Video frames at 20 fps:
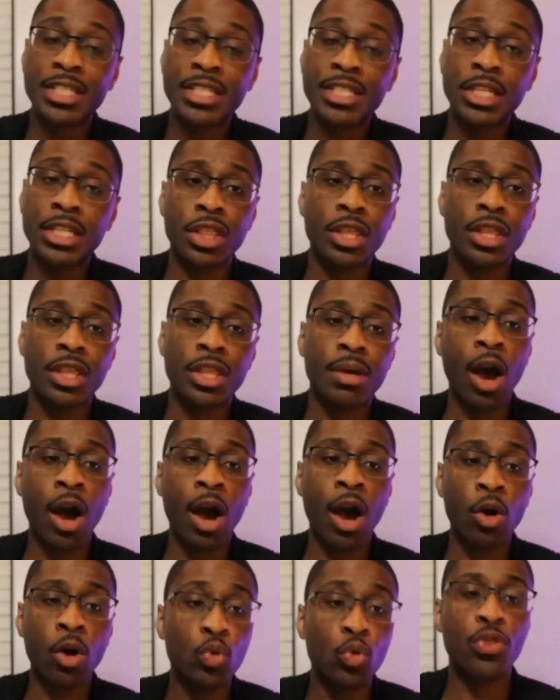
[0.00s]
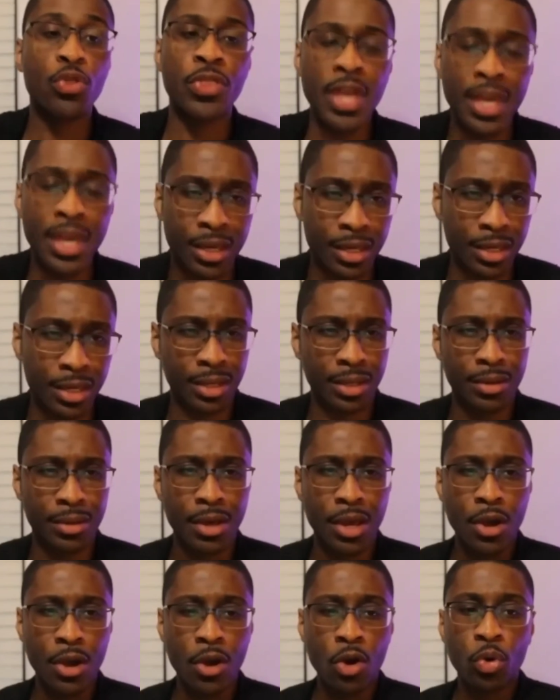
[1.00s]
by teaching them how to
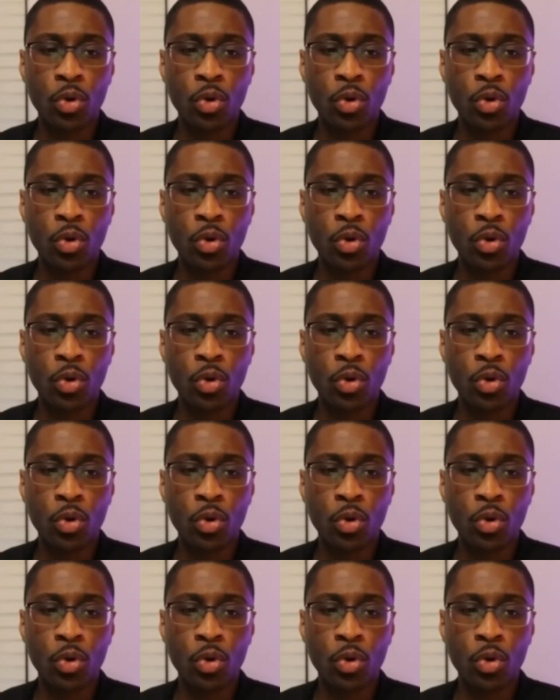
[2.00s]
think.